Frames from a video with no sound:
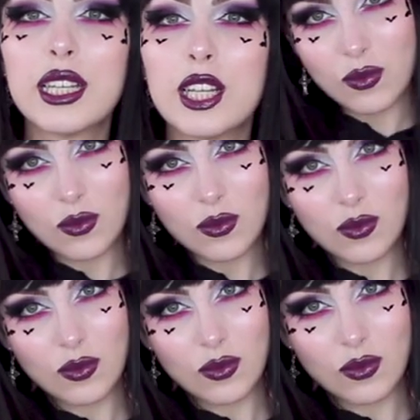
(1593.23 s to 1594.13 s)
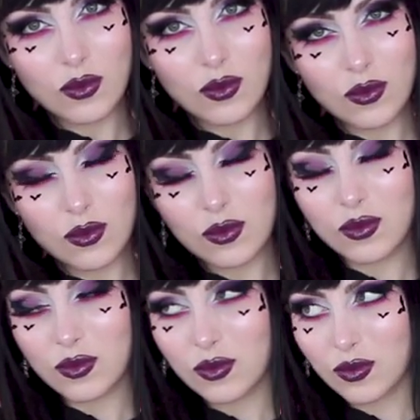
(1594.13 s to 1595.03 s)
But if I went back in
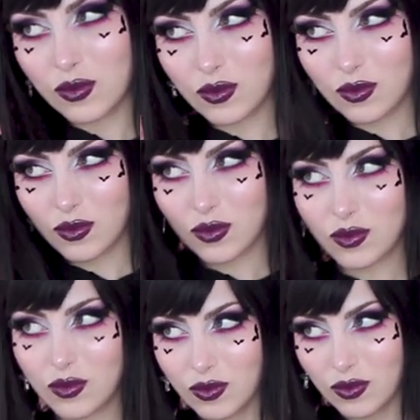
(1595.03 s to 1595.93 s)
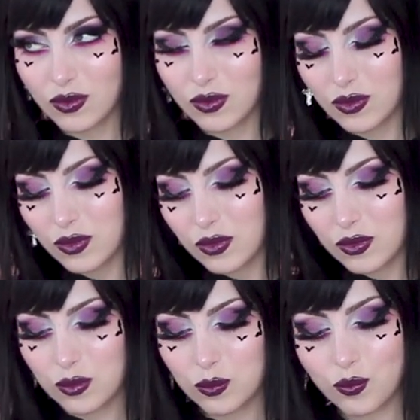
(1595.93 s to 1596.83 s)
time, I'd probably get it again because I
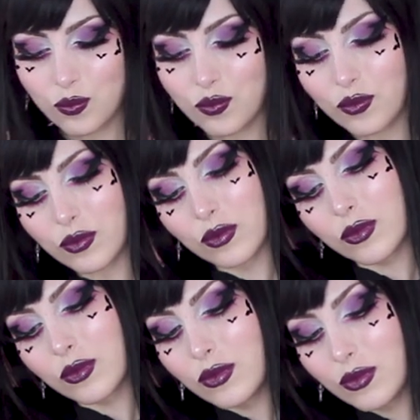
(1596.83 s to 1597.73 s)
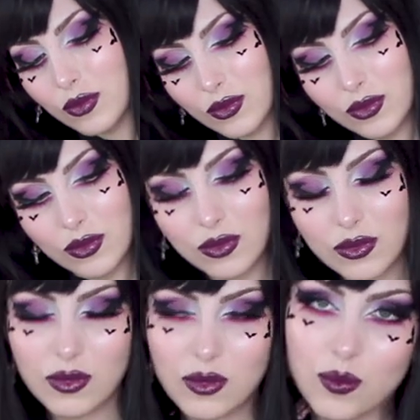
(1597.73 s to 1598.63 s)
really like the design, and to be honest,
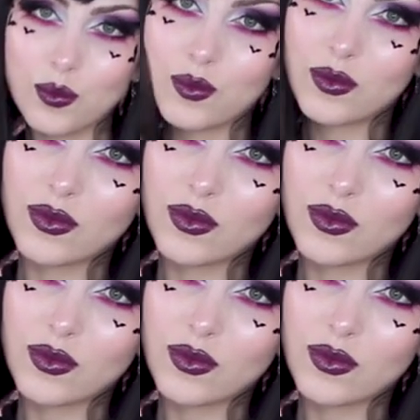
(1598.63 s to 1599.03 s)
considering the price,